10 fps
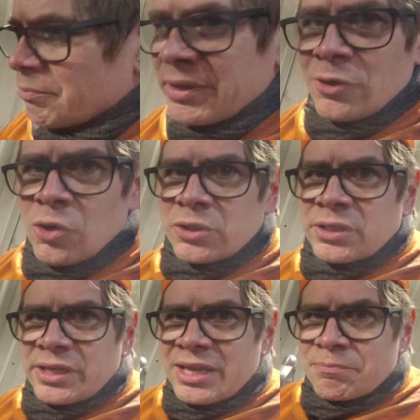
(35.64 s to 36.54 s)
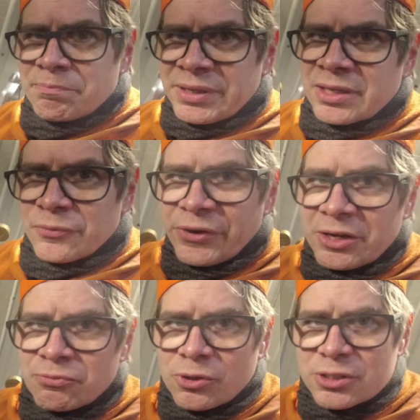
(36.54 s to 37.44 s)
my old Kemppi
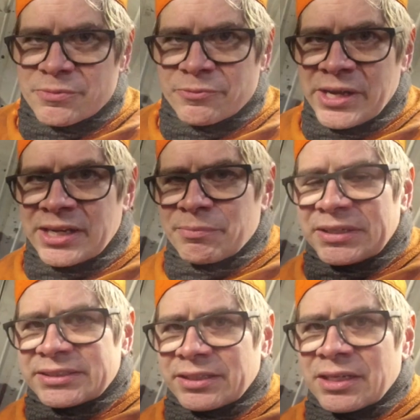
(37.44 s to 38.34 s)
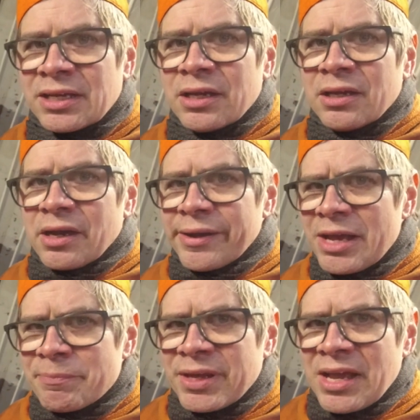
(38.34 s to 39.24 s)
Weldforce welding machine. I
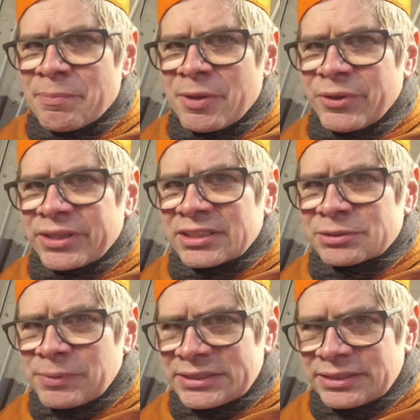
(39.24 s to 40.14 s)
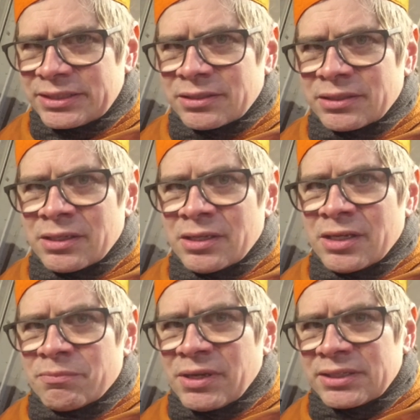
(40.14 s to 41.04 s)
have been happy with this machine,
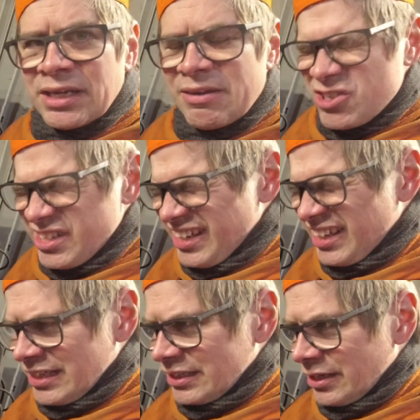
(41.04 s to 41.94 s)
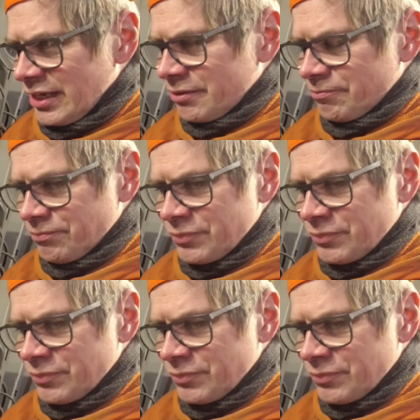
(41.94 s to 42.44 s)
but then I was thinking that hey,